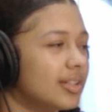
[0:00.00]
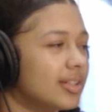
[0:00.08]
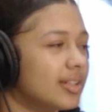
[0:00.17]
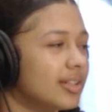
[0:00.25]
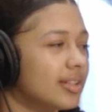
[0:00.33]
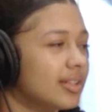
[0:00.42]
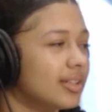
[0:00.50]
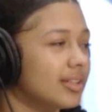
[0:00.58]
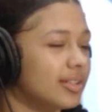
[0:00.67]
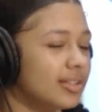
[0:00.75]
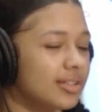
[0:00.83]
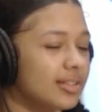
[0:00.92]

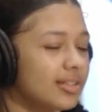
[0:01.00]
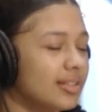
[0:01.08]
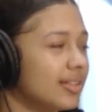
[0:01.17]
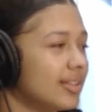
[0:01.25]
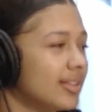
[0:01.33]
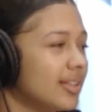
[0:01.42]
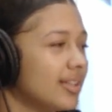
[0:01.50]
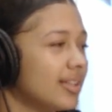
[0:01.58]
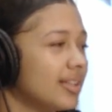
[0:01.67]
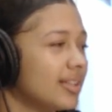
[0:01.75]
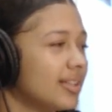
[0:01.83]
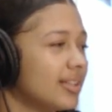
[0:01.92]

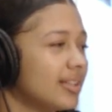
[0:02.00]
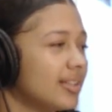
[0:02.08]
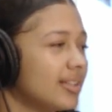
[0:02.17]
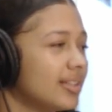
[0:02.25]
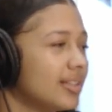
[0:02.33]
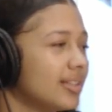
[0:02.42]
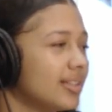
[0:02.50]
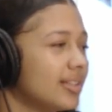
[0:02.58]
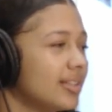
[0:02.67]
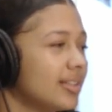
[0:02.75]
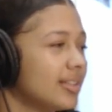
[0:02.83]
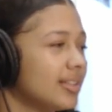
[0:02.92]

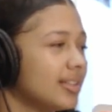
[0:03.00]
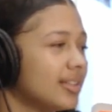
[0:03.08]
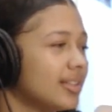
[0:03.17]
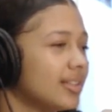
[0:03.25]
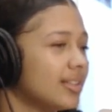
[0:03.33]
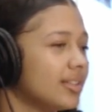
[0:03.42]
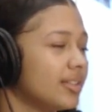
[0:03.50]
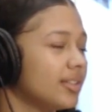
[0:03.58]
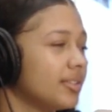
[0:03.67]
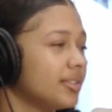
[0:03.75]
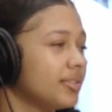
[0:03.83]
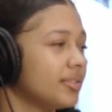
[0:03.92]

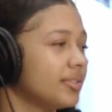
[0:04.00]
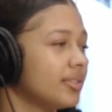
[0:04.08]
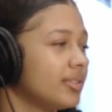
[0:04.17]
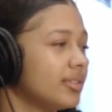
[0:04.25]
No words are spoken by the person on screen.